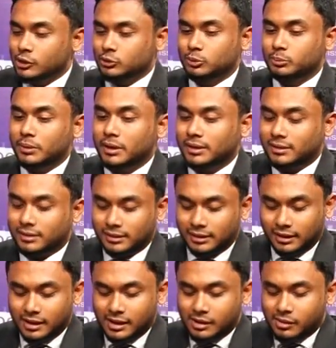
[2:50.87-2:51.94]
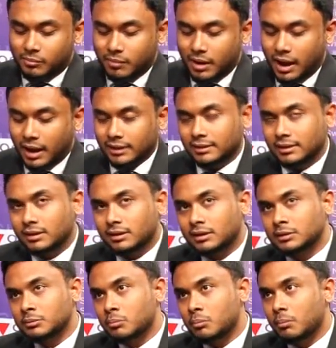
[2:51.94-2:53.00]
so but uh, i think
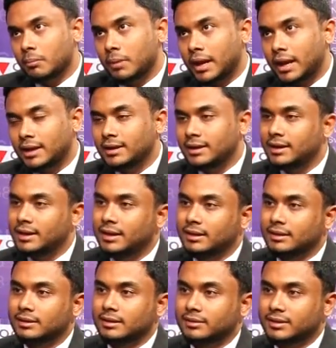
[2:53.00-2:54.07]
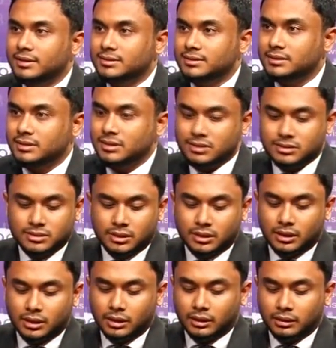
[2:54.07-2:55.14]
the mainly the reason is
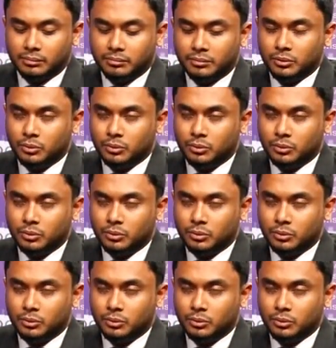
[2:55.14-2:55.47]
uh,